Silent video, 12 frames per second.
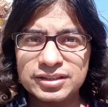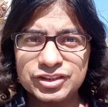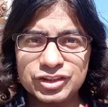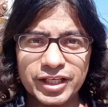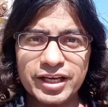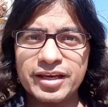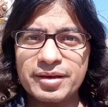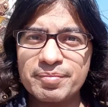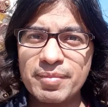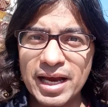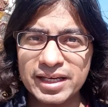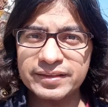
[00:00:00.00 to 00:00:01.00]
taking
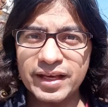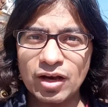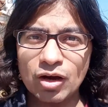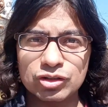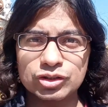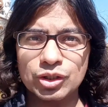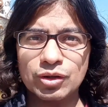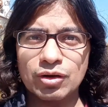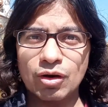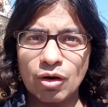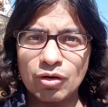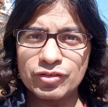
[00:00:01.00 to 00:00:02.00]
back the control
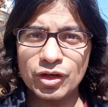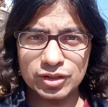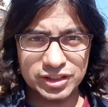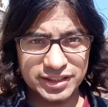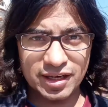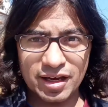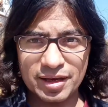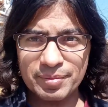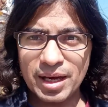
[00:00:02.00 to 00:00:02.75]
of your time.